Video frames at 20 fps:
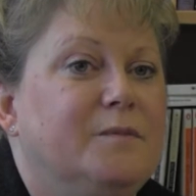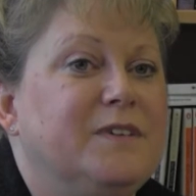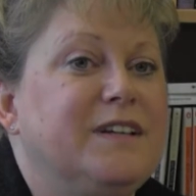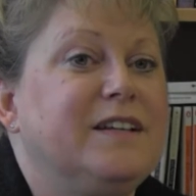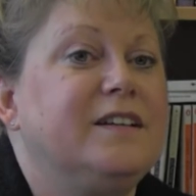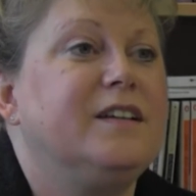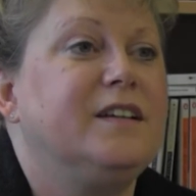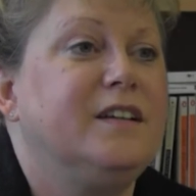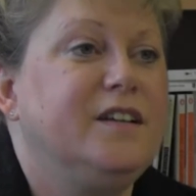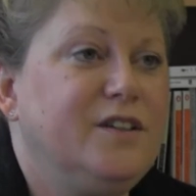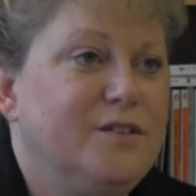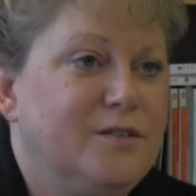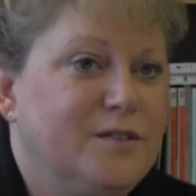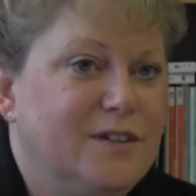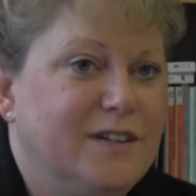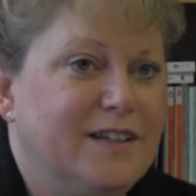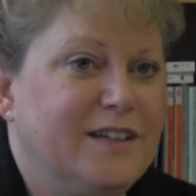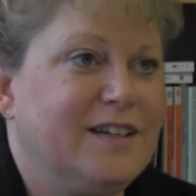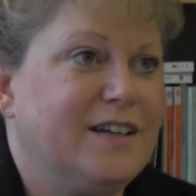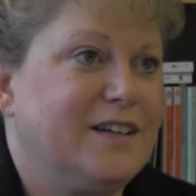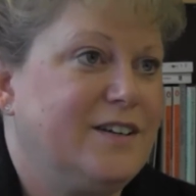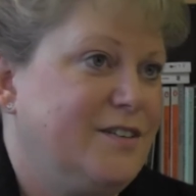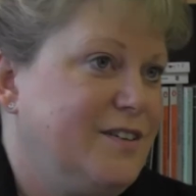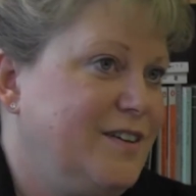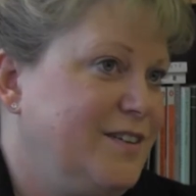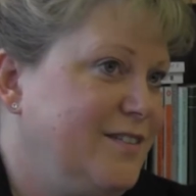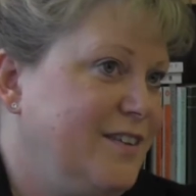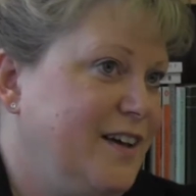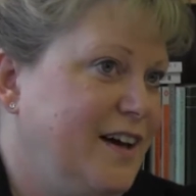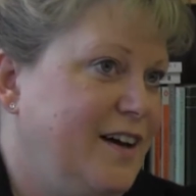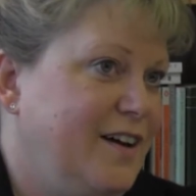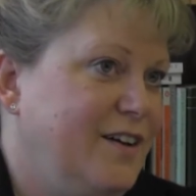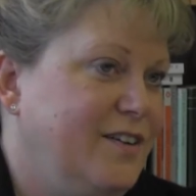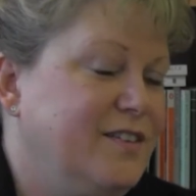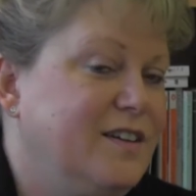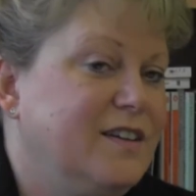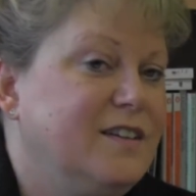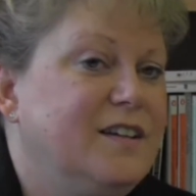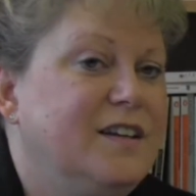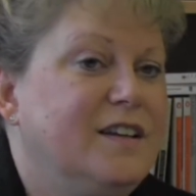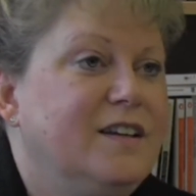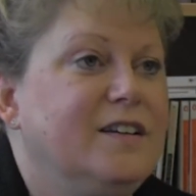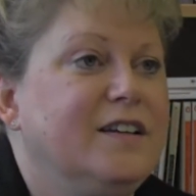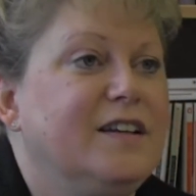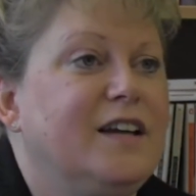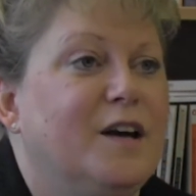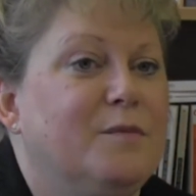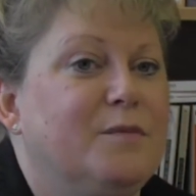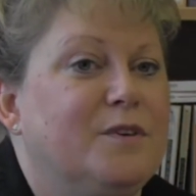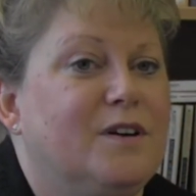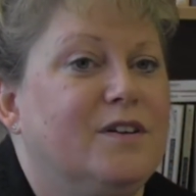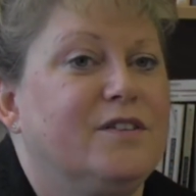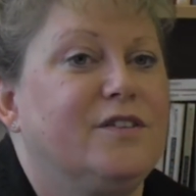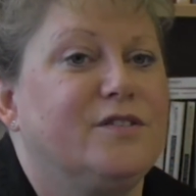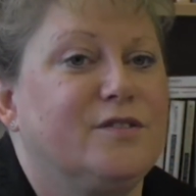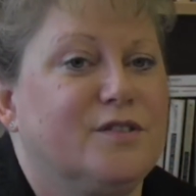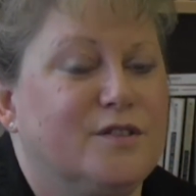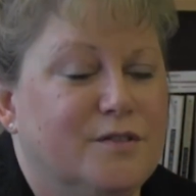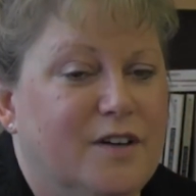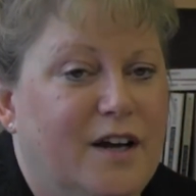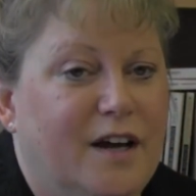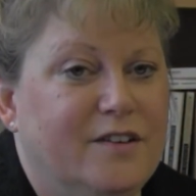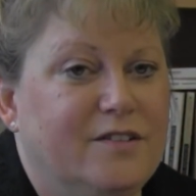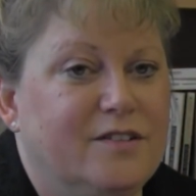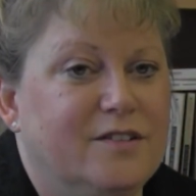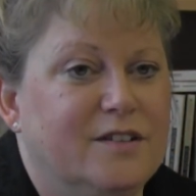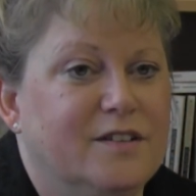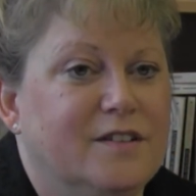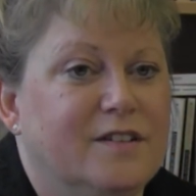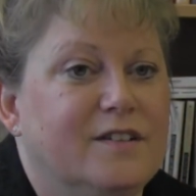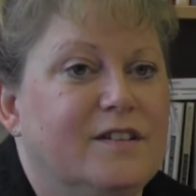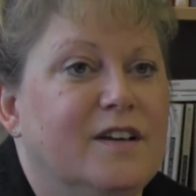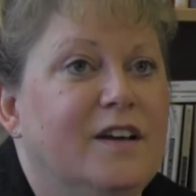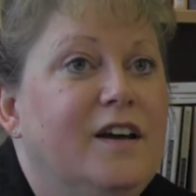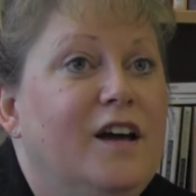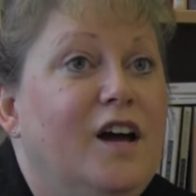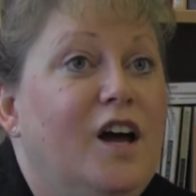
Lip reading: continually kicked her out of the house, continually kept her on short rations.